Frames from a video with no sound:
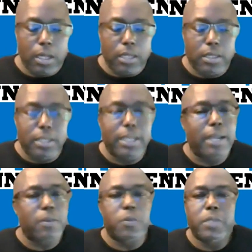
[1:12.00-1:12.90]
Today I
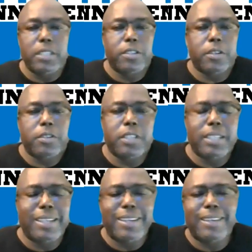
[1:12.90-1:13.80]
was researching,
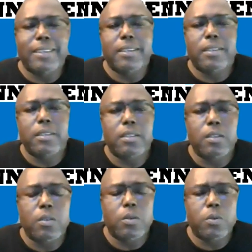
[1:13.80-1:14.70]

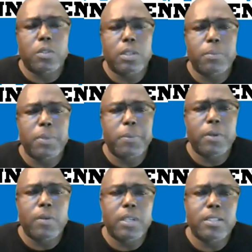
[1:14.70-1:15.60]
and some people
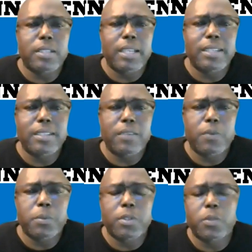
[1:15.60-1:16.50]
don't understand the
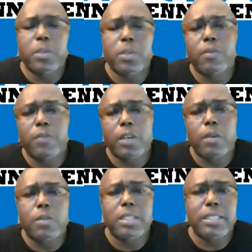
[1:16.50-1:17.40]
difference between the
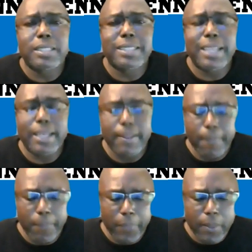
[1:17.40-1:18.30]
federal and the state.
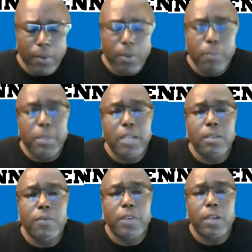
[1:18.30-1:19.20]
But
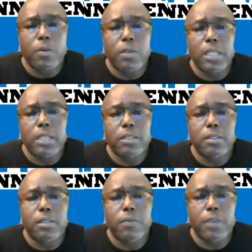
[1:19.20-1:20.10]
the federal
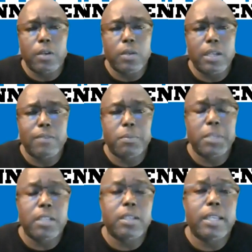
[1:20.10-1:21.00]
is the federal
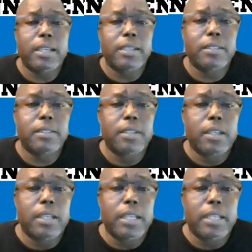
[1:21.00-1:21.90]
government, and
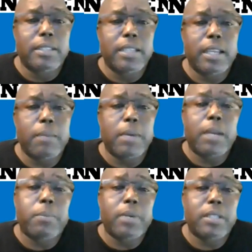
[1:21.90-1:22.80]
it's led by
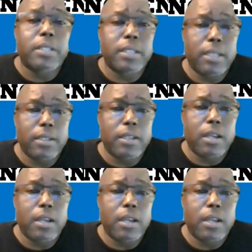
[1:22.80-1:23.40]
the president,